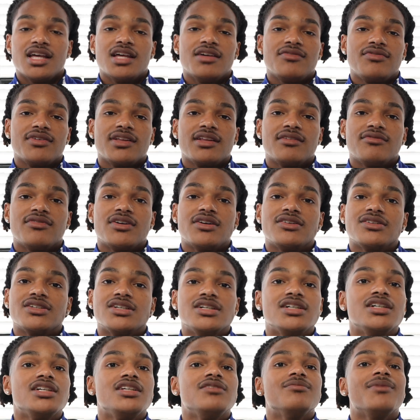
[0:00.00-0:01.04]
very
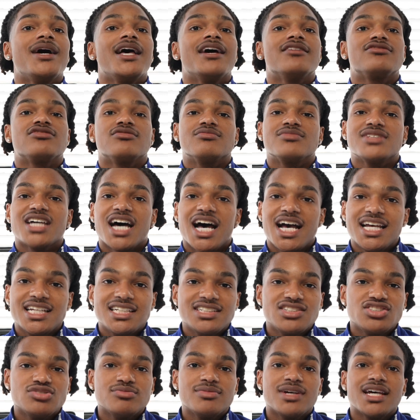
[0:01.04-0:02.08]
good, you may have some
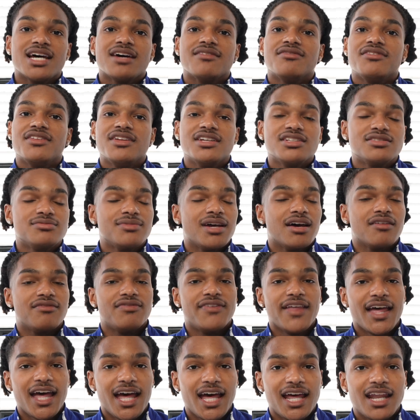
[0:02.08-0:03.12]
tightness, you may have this, you may have
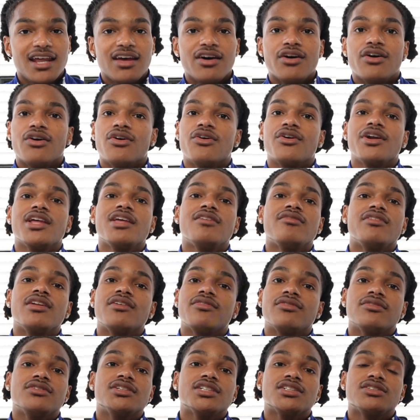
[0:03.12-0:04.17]
that, or even
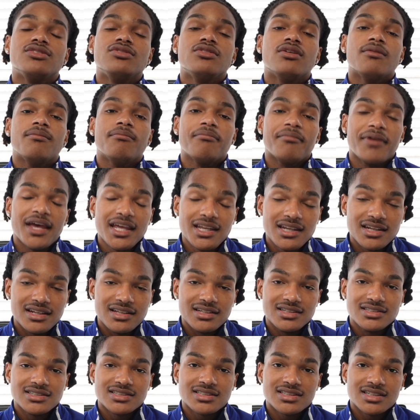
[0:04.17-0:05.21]
if you're just doing
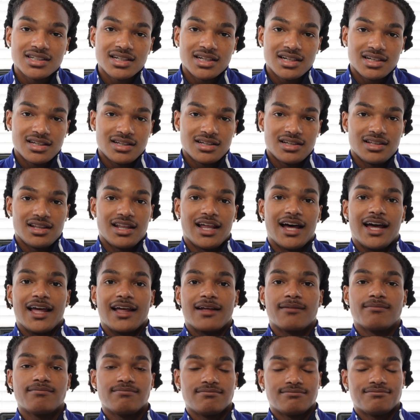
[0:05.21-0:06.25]
maintenance,
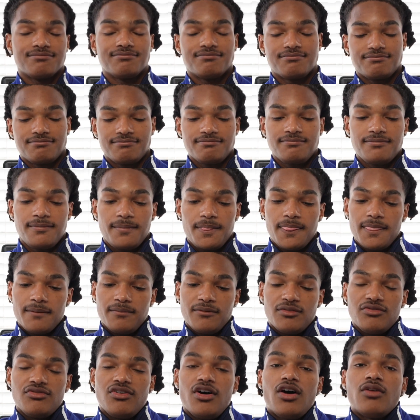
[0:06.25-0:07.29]
like
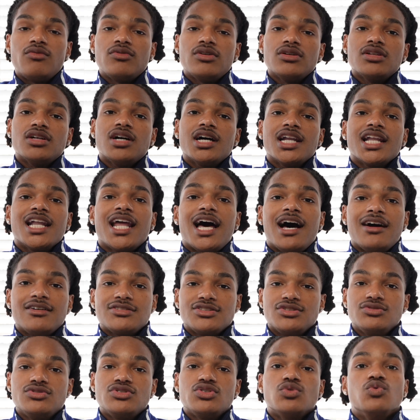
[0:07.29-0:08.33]
the foam roller allows
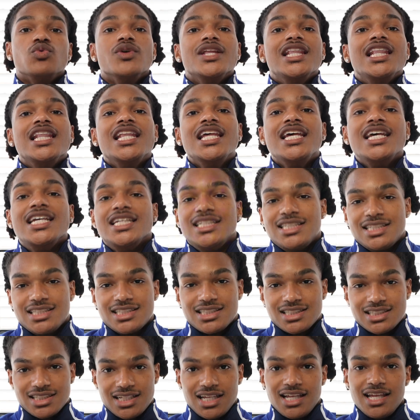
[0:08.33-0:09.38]
you to
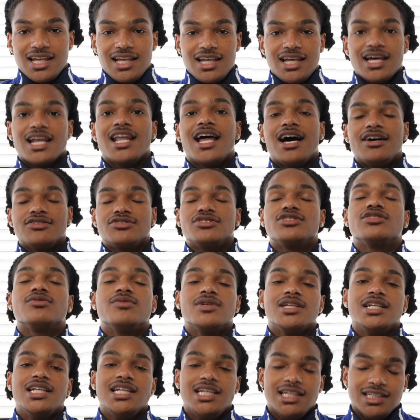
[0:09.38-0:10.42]
release,
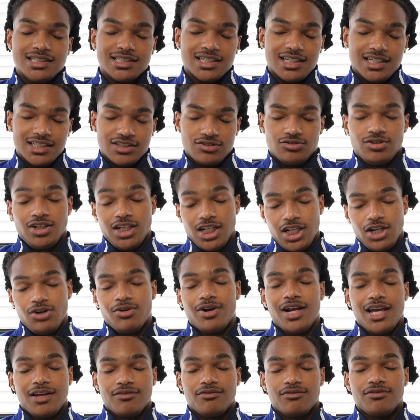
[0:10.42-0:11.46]
and it's really
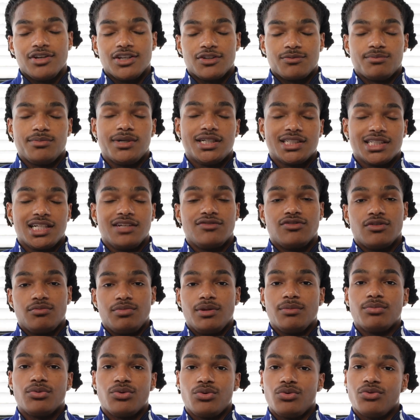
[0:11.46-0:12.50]
great, especially for
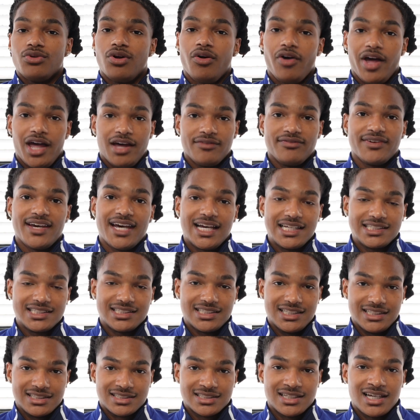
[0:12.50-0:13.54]
people who don't have
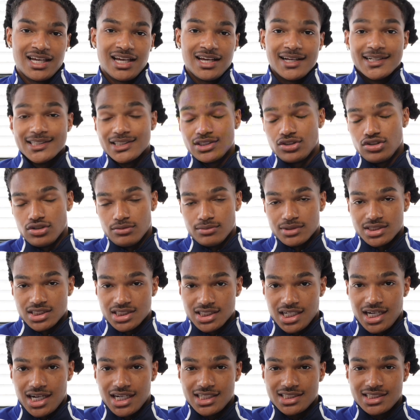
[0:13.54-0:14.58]
access to a
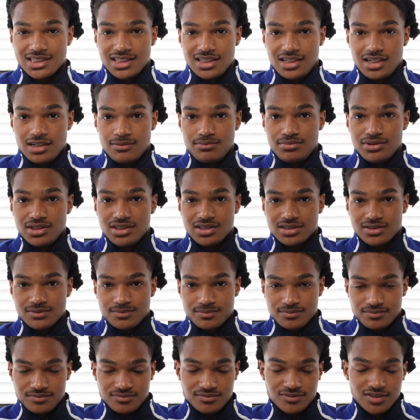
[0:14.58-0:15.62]
massage therapist.
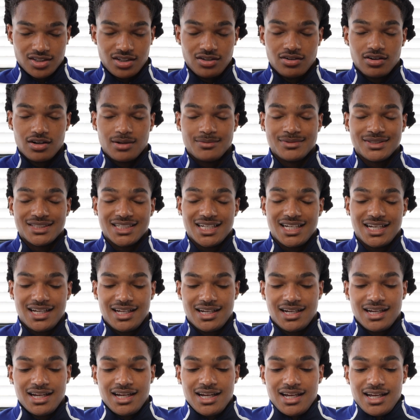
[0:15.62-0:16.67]
You know what I'm saying?
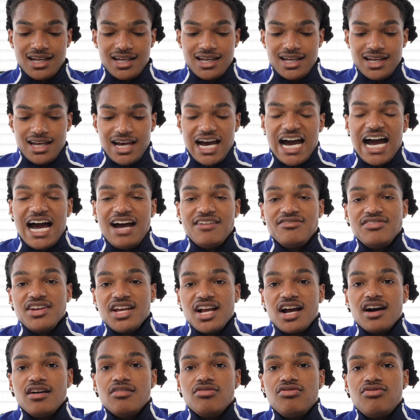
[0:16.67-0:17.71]
Having
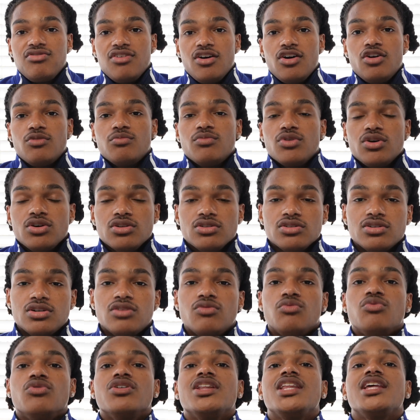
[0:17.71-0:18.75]
a foam roller
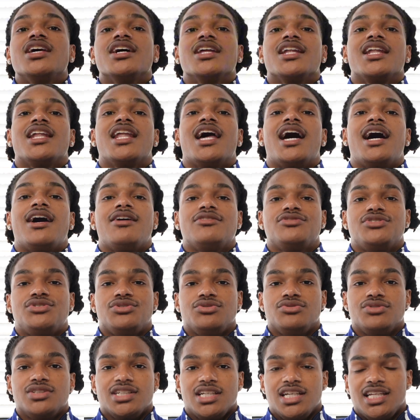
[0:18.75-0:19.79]
really allows you
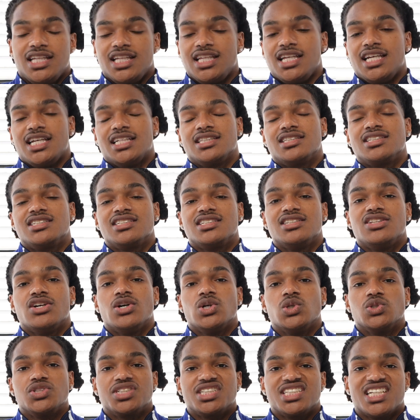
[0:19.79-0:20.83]
to get into
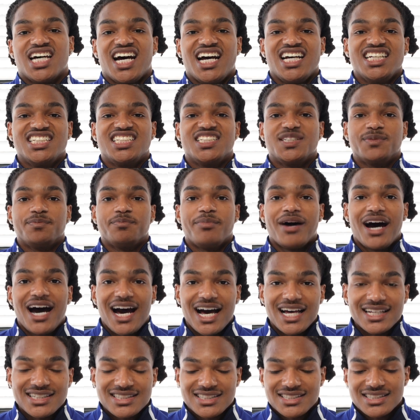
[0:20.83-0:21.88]
those tight
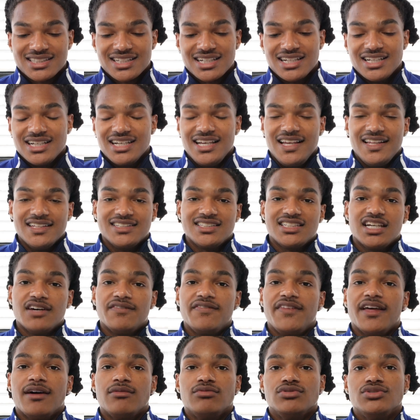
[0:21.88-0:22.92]
spots and stuff
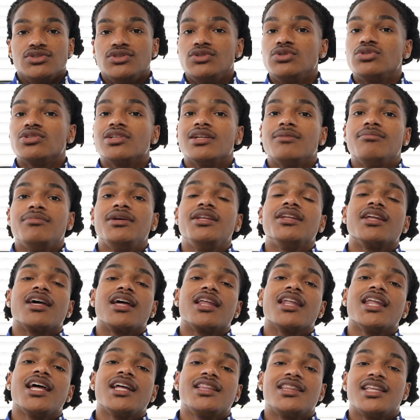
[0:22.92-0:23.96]
that would usually be
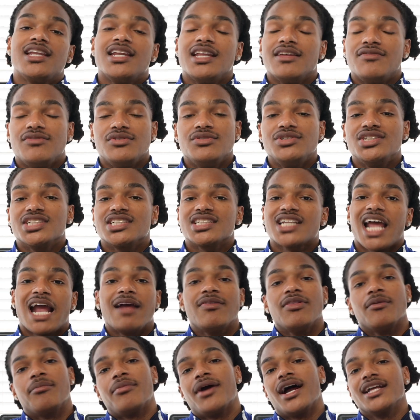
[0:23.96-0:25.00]
neglected if you just came
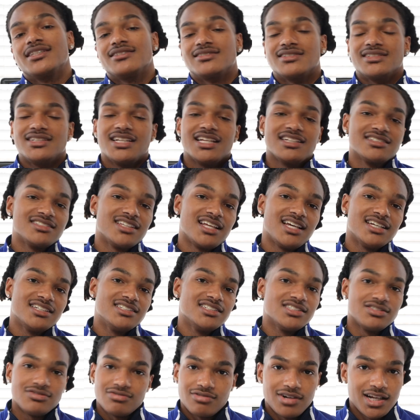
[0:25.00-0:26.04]
to practice the next day and
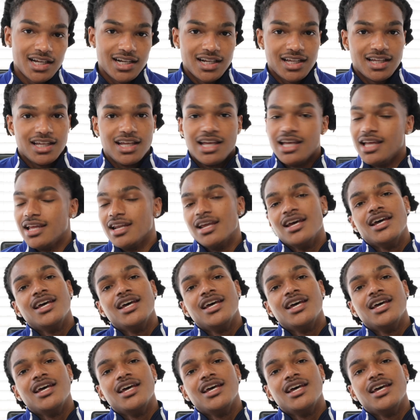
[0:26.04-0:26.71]
just ran again,